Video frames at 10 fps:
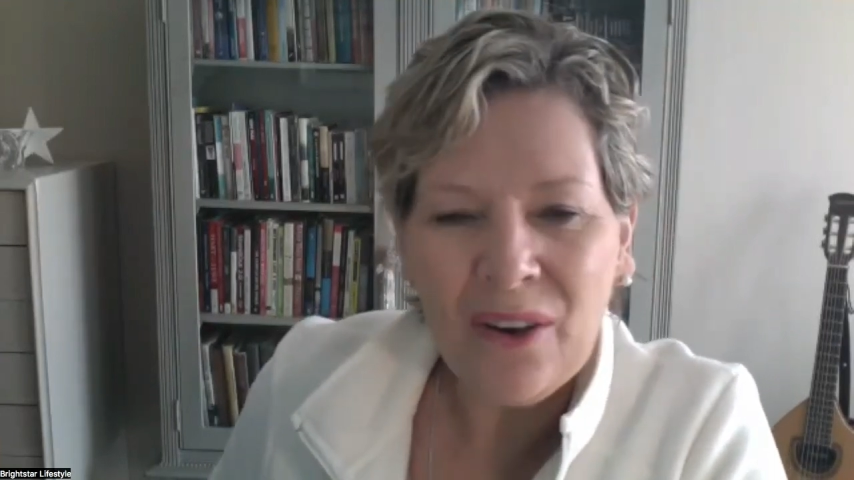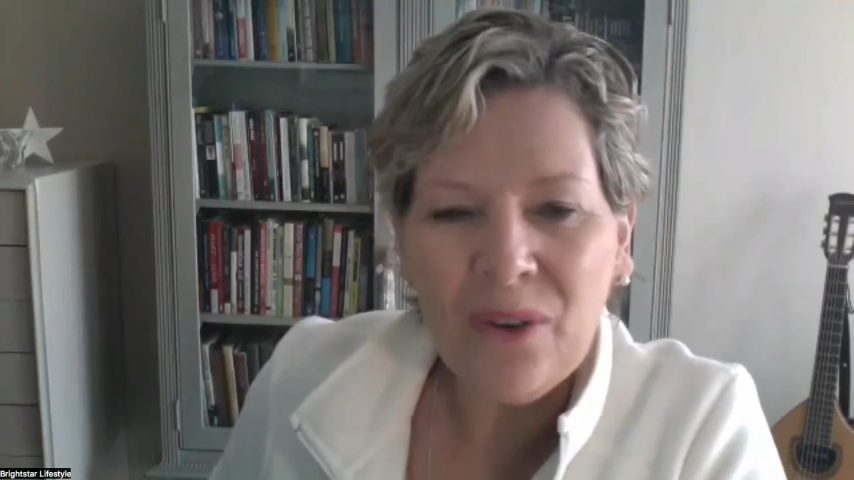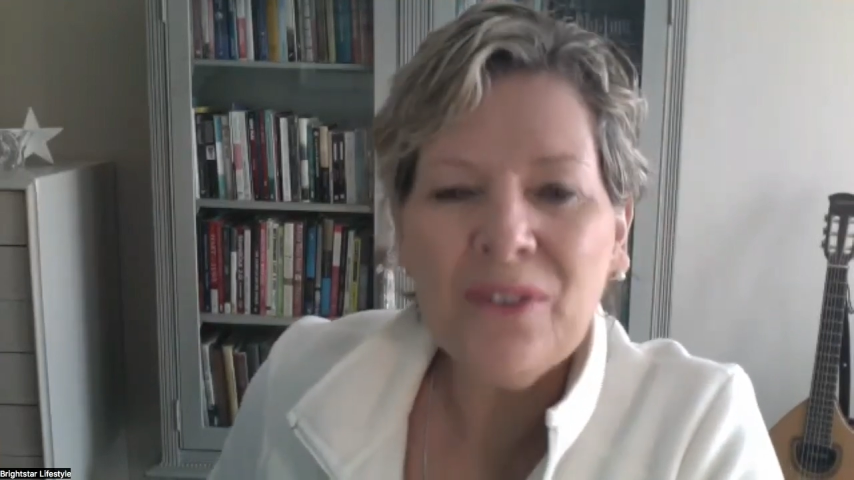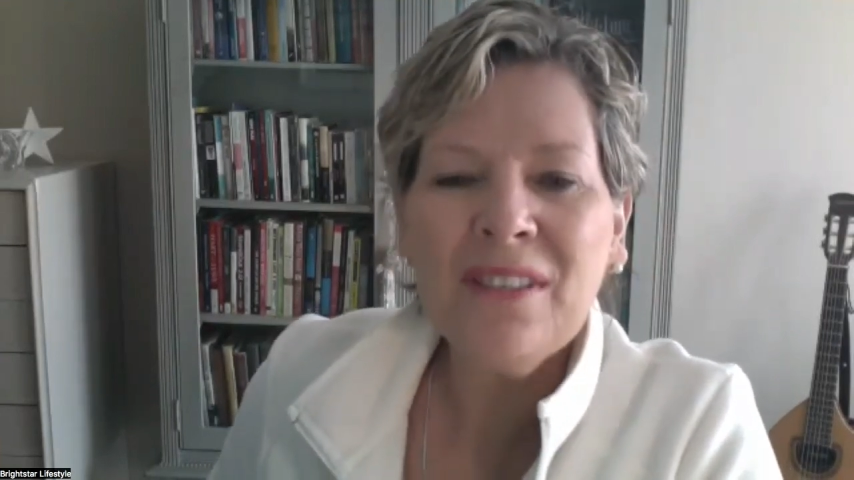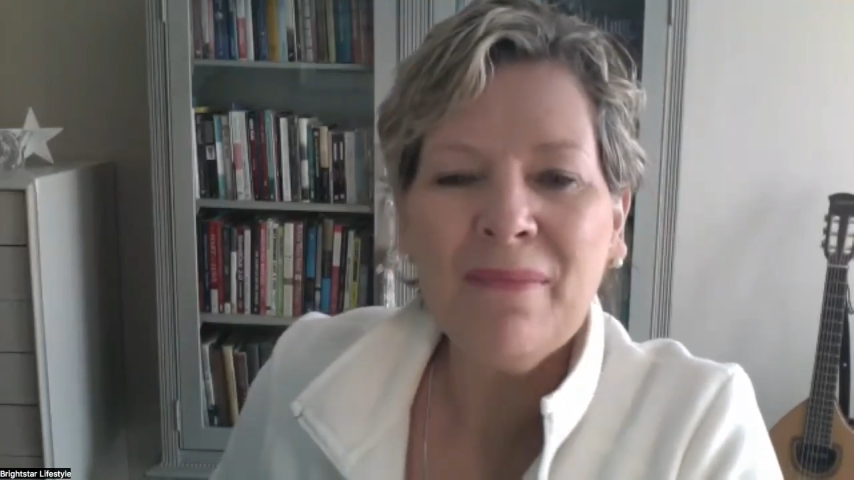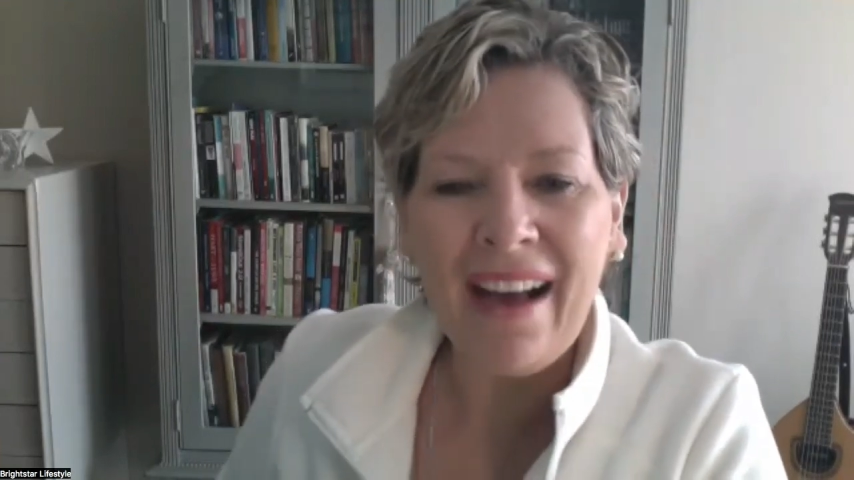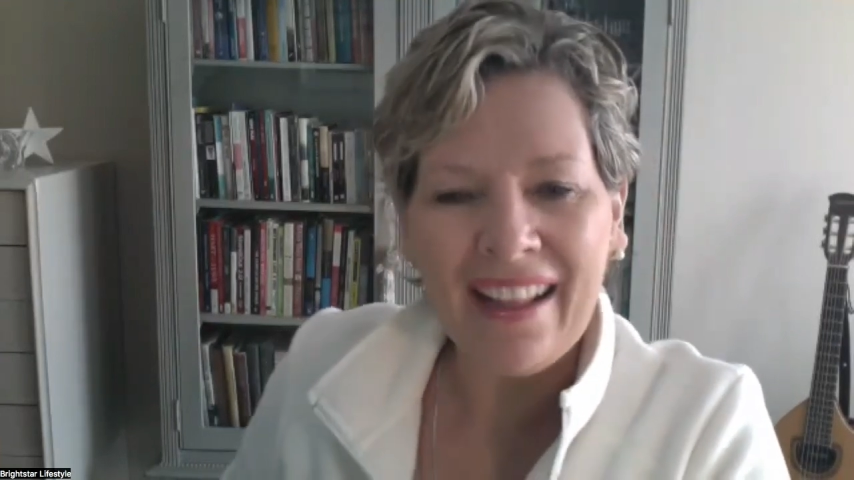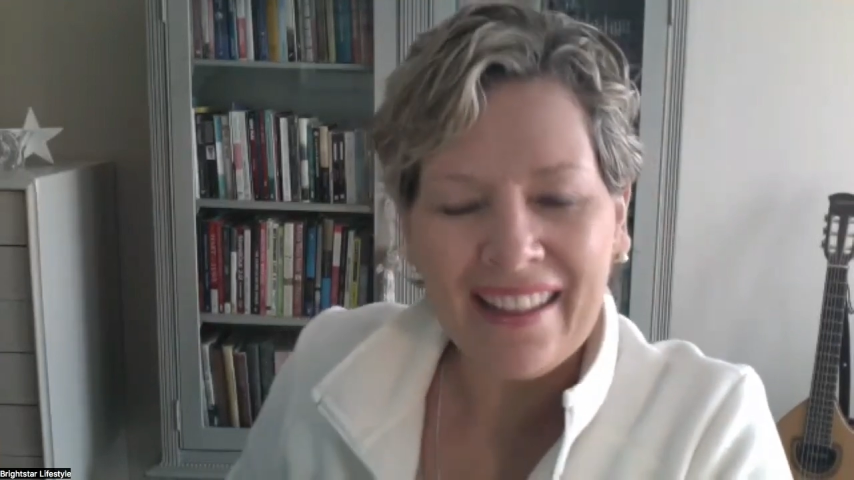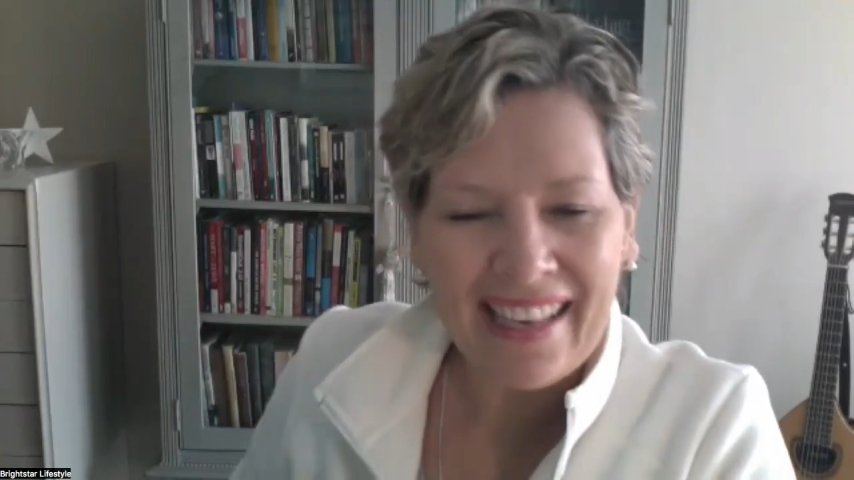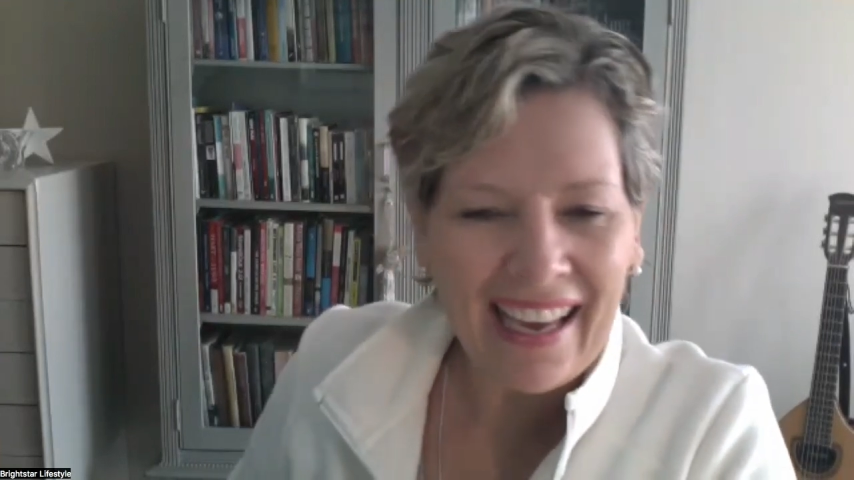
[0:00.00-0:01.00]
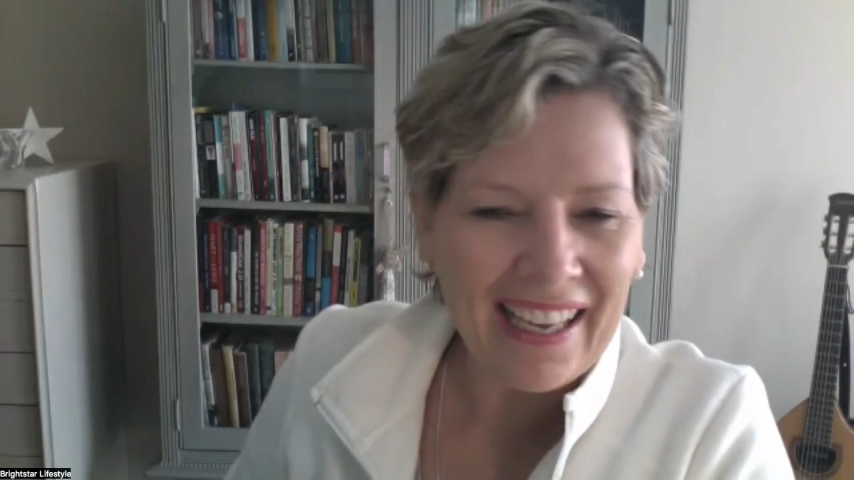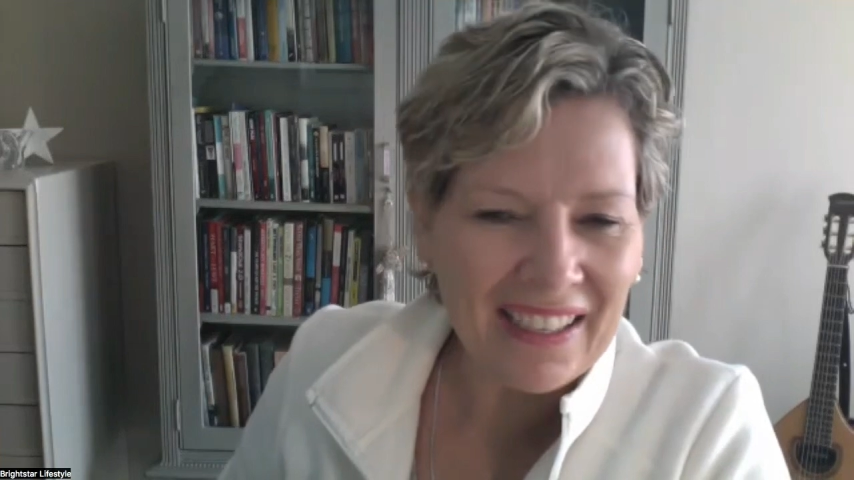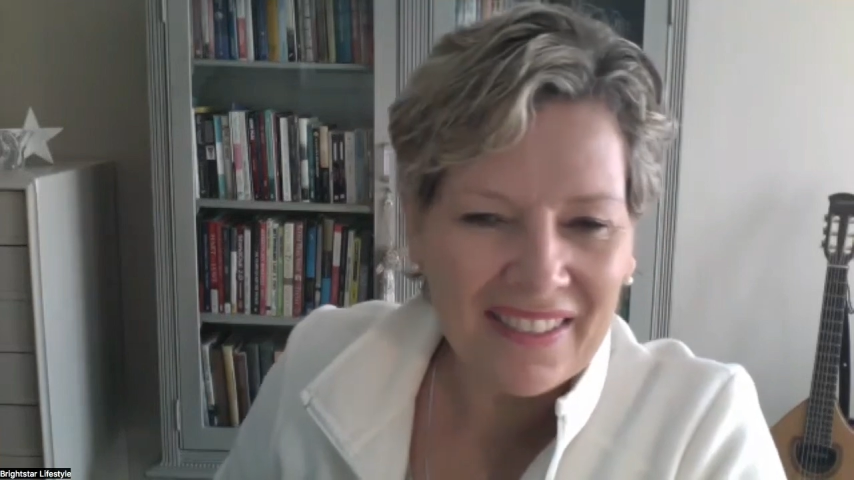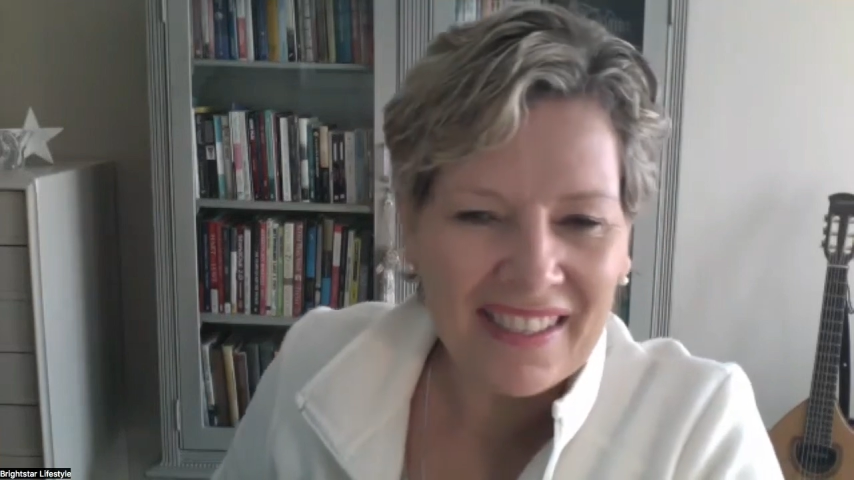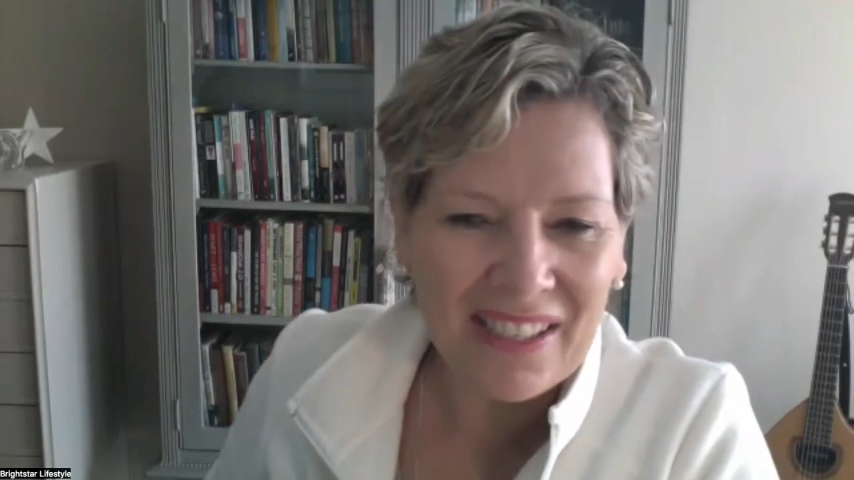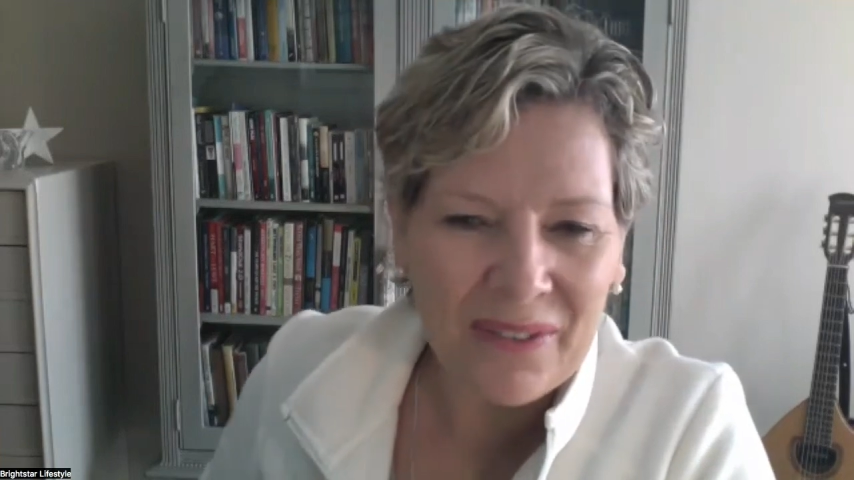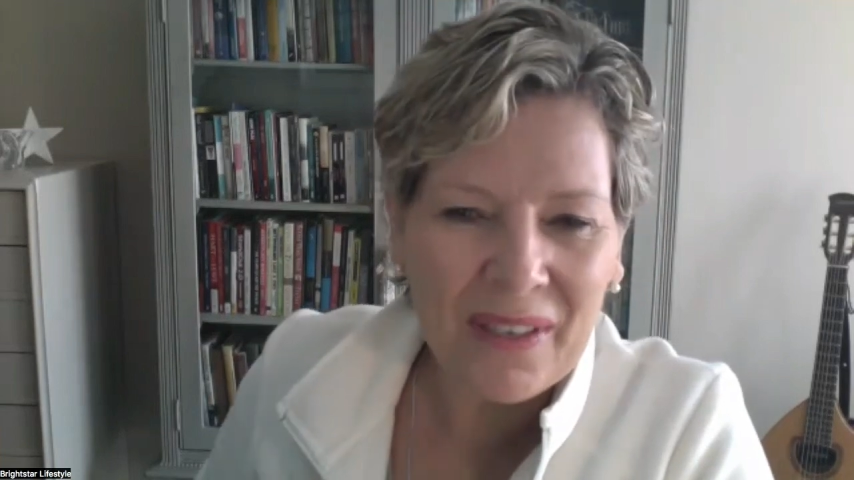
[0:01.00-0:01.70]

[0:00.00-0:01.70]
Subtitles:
or smell the KFC,